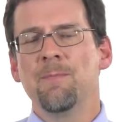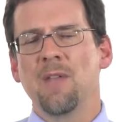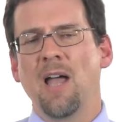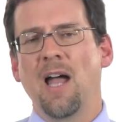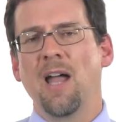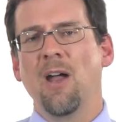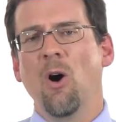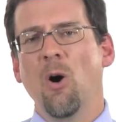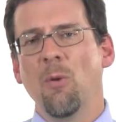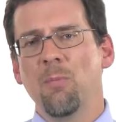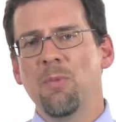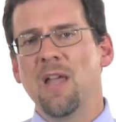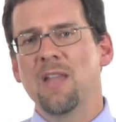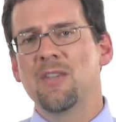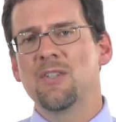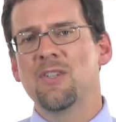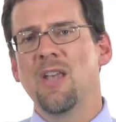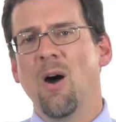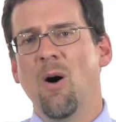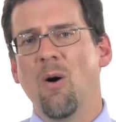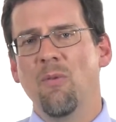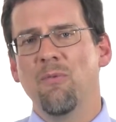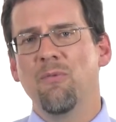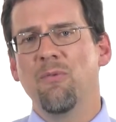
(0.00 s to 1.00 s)
I hope that's
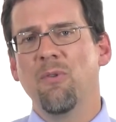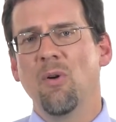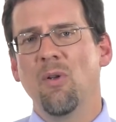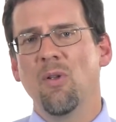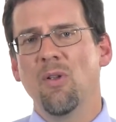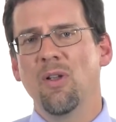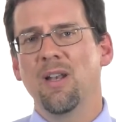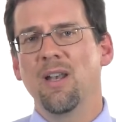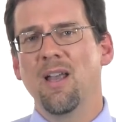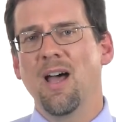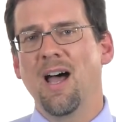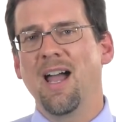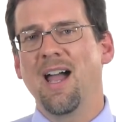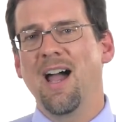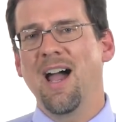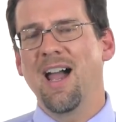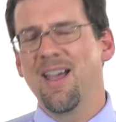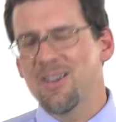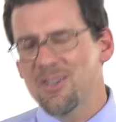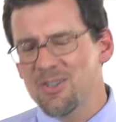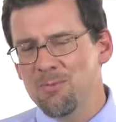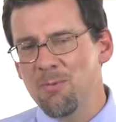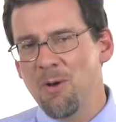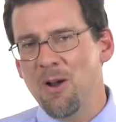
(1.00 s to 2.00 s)
helpful, and I,
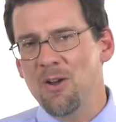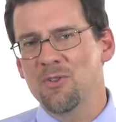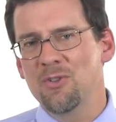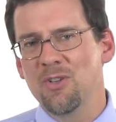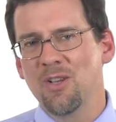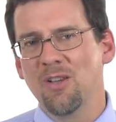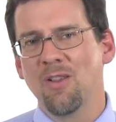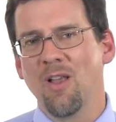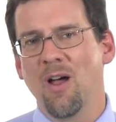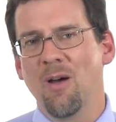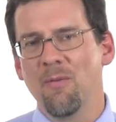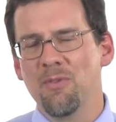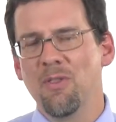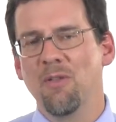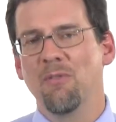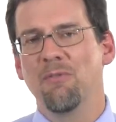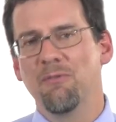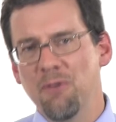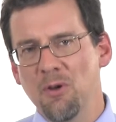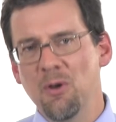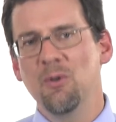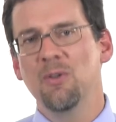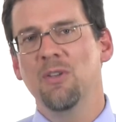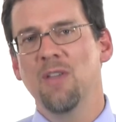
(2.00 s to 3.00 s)
especially love the
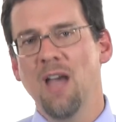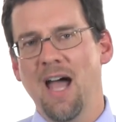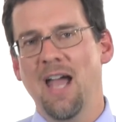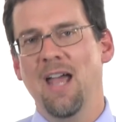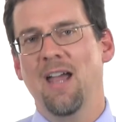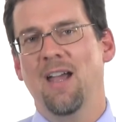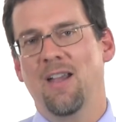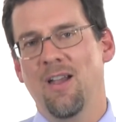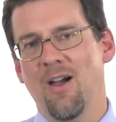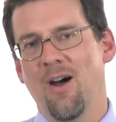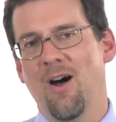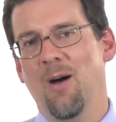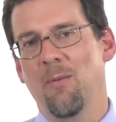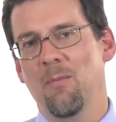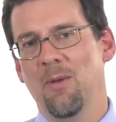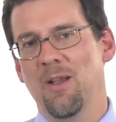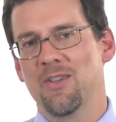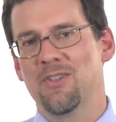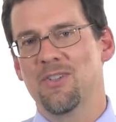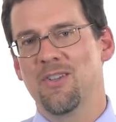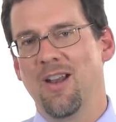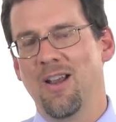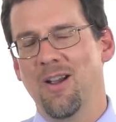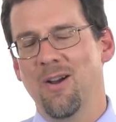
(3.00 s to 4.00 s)
food diet
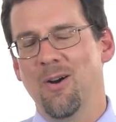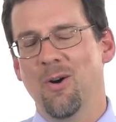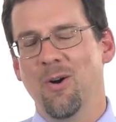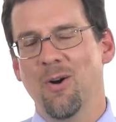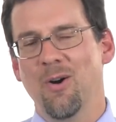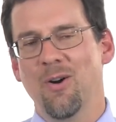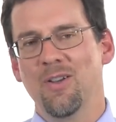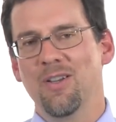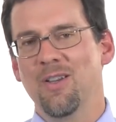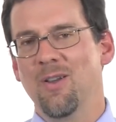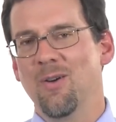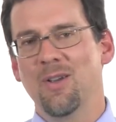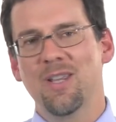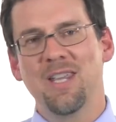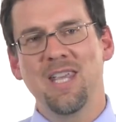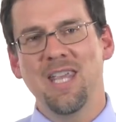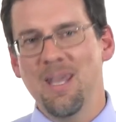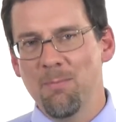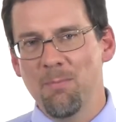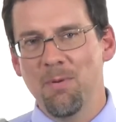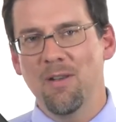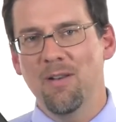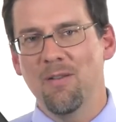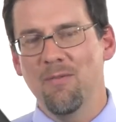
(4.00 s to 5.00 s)
comments that I heard. You know,
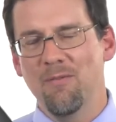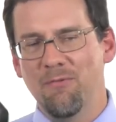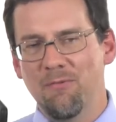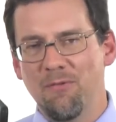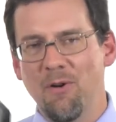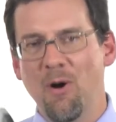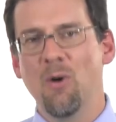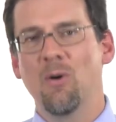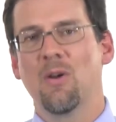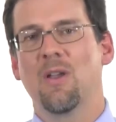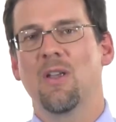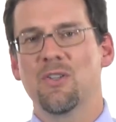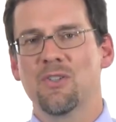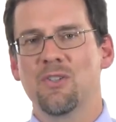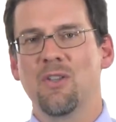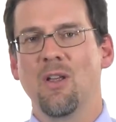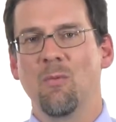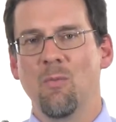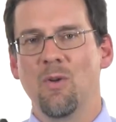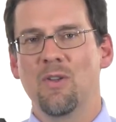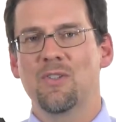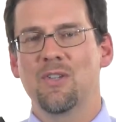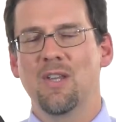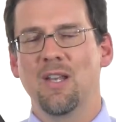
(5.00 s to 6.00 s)
keep it focused
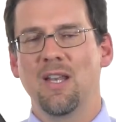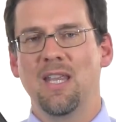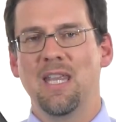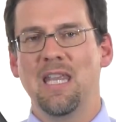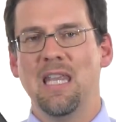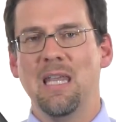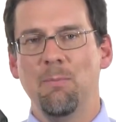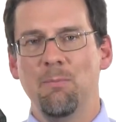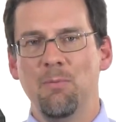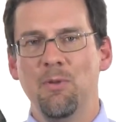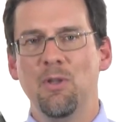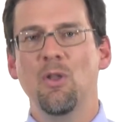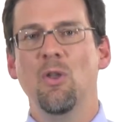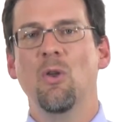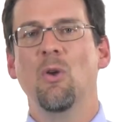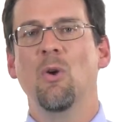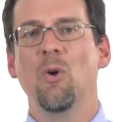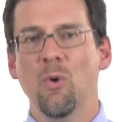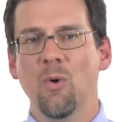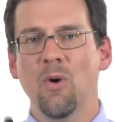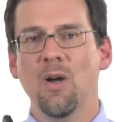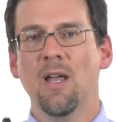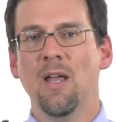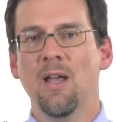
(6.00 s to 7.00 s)
on what's going to keep
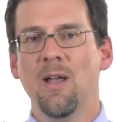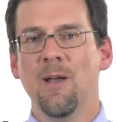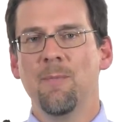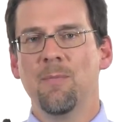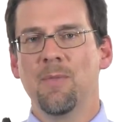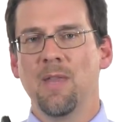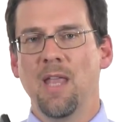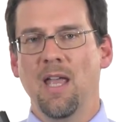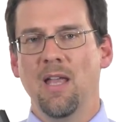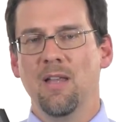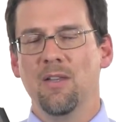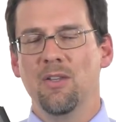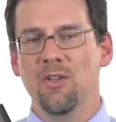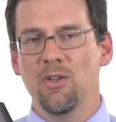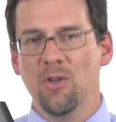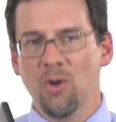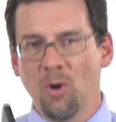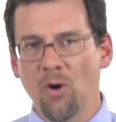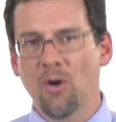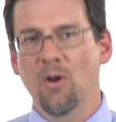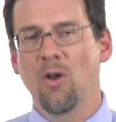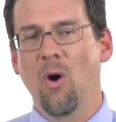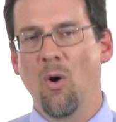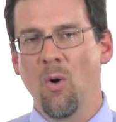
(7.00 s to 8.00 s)
you and
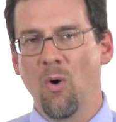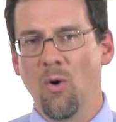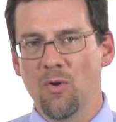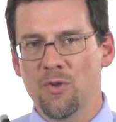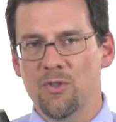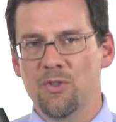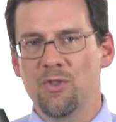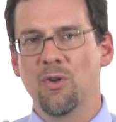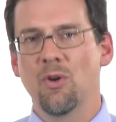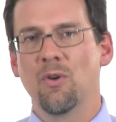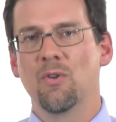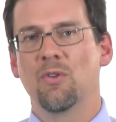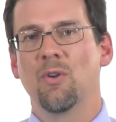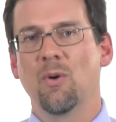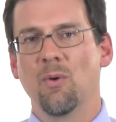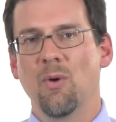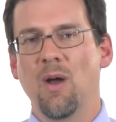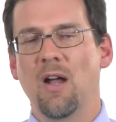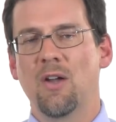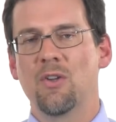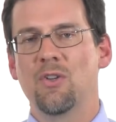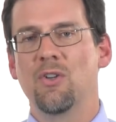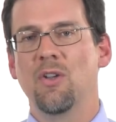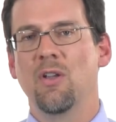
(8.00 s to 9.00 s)
your goals, your
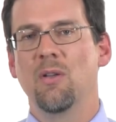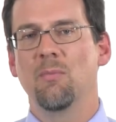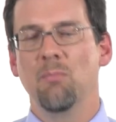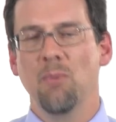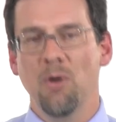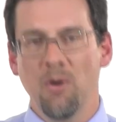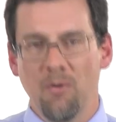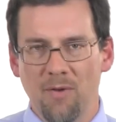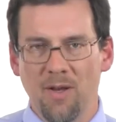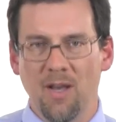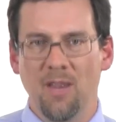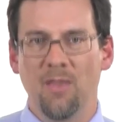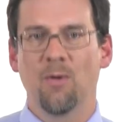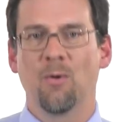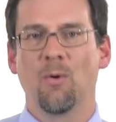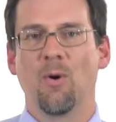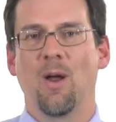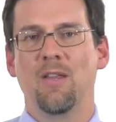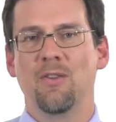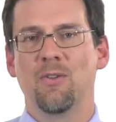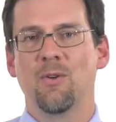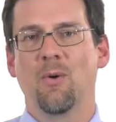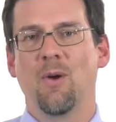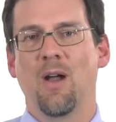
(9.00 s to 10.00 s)
direction, moving in the
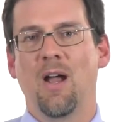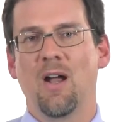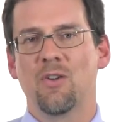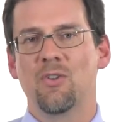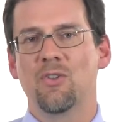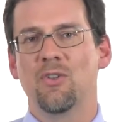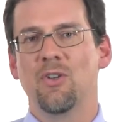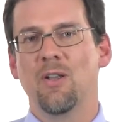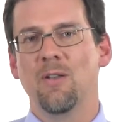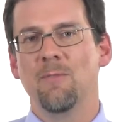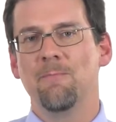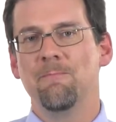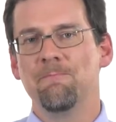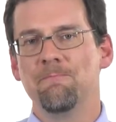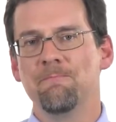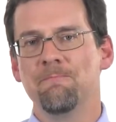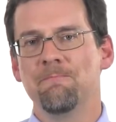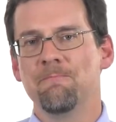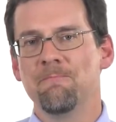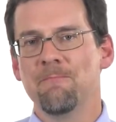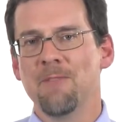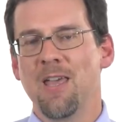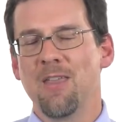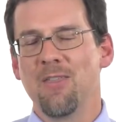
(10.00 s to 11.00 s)
right direction.
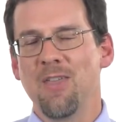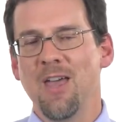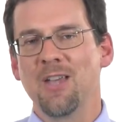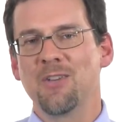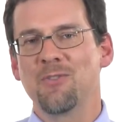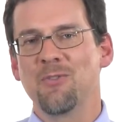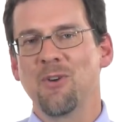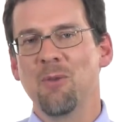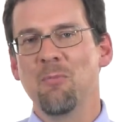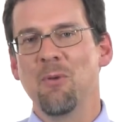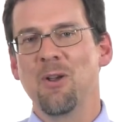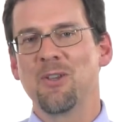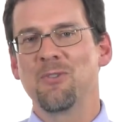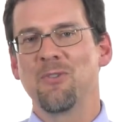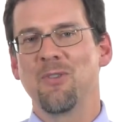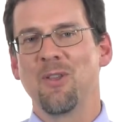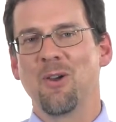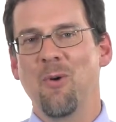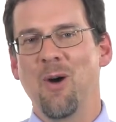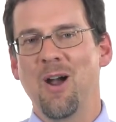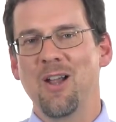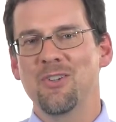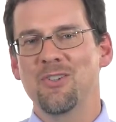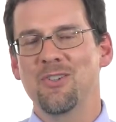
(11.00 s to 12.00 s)
Thanks very much for the
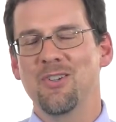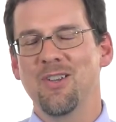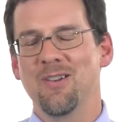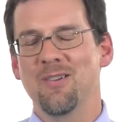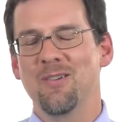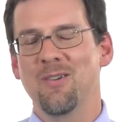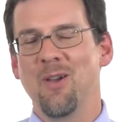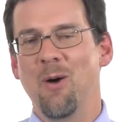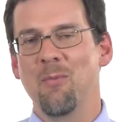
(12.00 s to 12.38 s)
question.